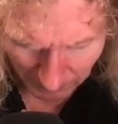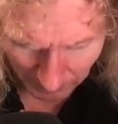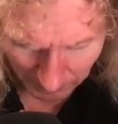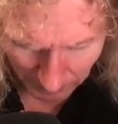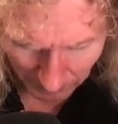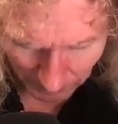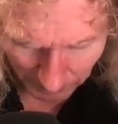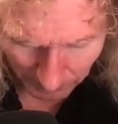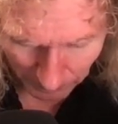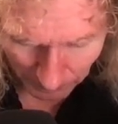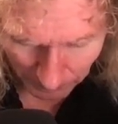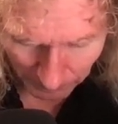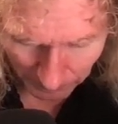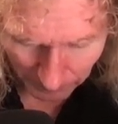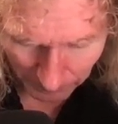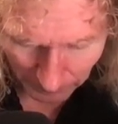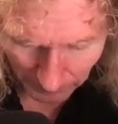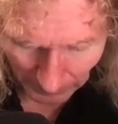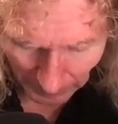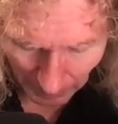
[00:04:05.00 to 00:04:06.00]

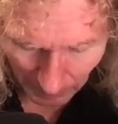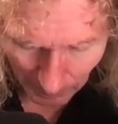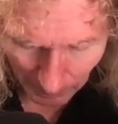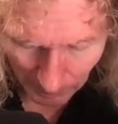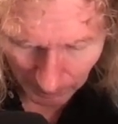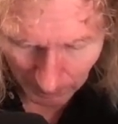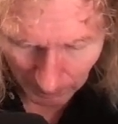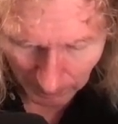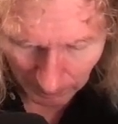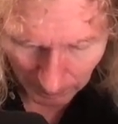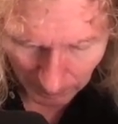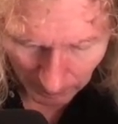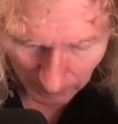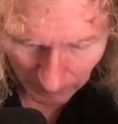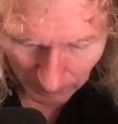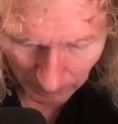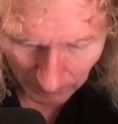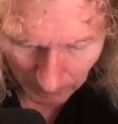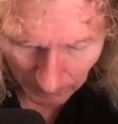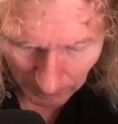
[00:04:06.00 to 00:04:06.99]

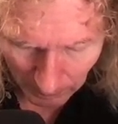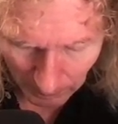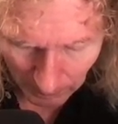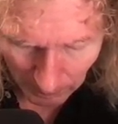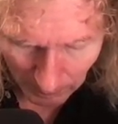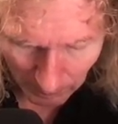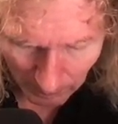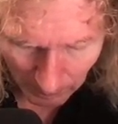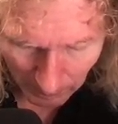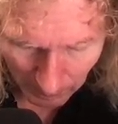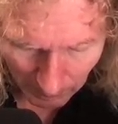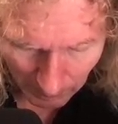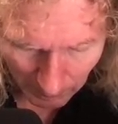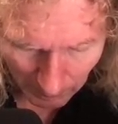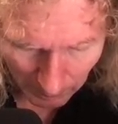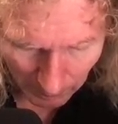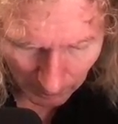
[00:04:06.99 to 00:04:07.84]
(silence)